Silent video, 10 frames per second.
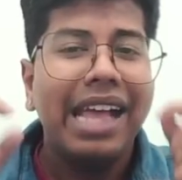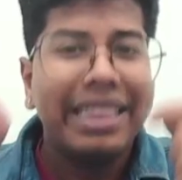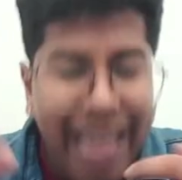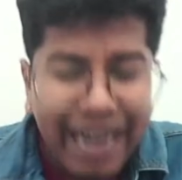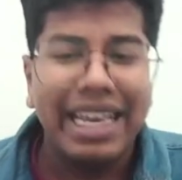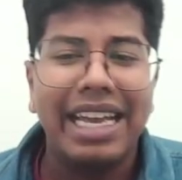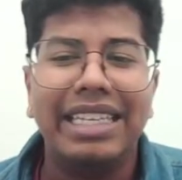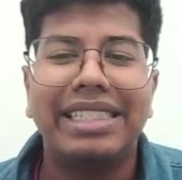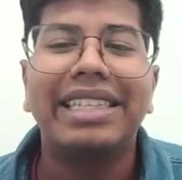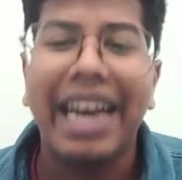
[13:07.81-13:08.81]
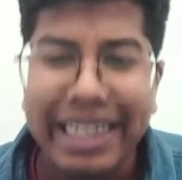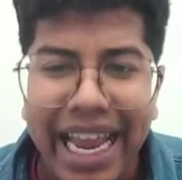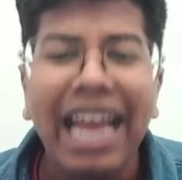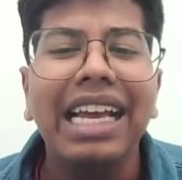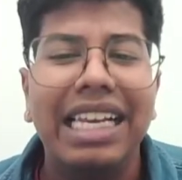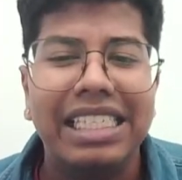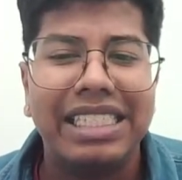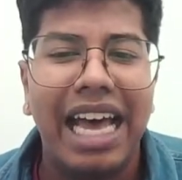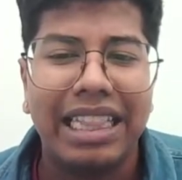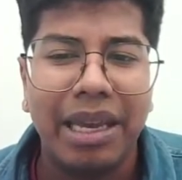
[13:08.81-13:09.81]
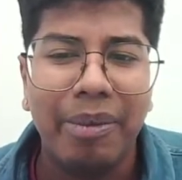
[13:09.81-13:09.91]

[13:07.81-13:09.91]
That is, rectangle is nothing